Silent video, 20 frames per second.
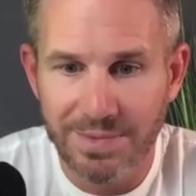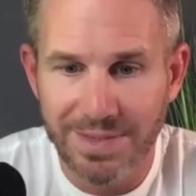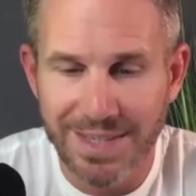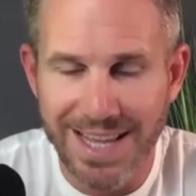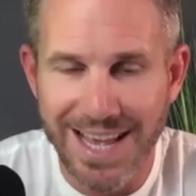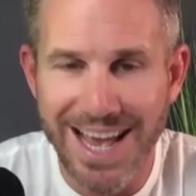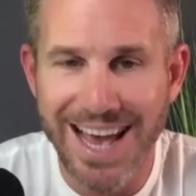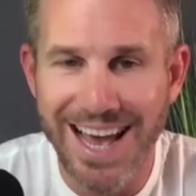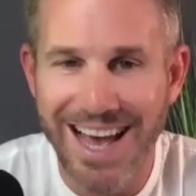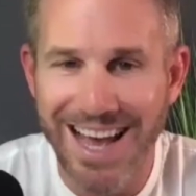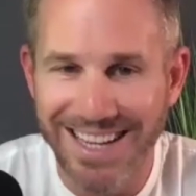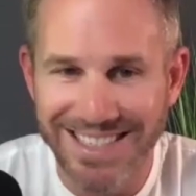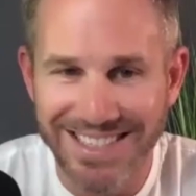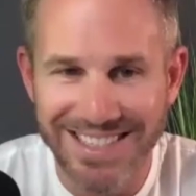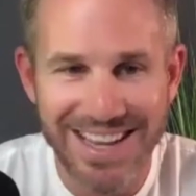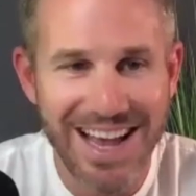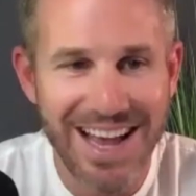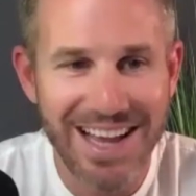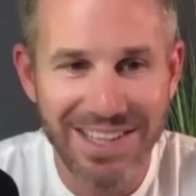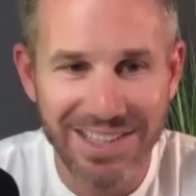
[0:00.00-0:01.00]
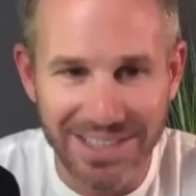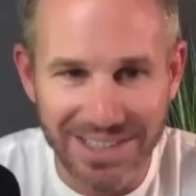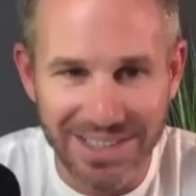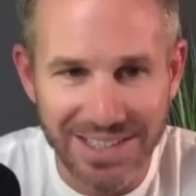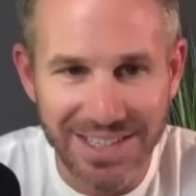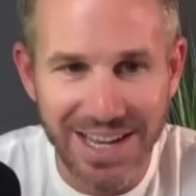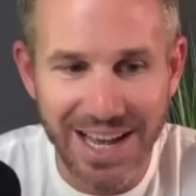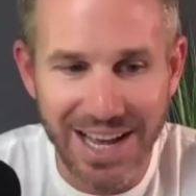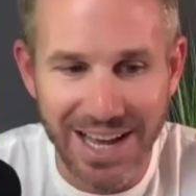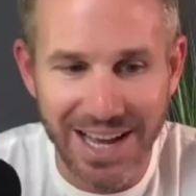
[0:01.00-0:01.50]
Yeah, exactly.
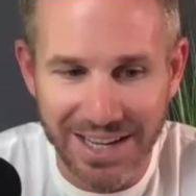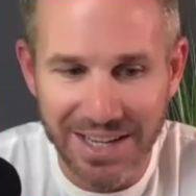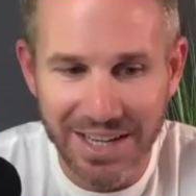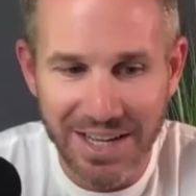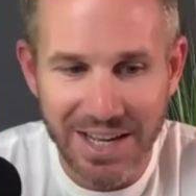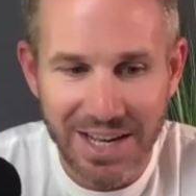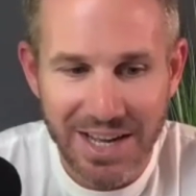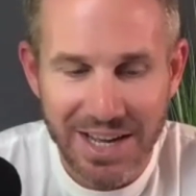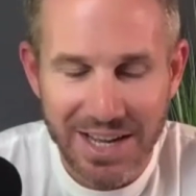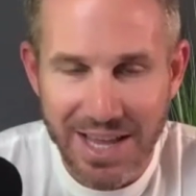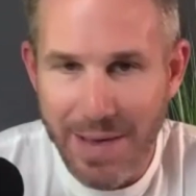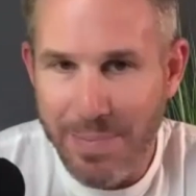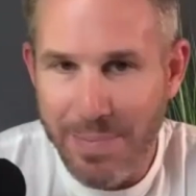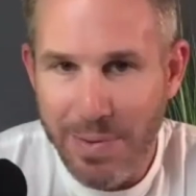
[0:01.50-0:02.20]
Yeah, yeah.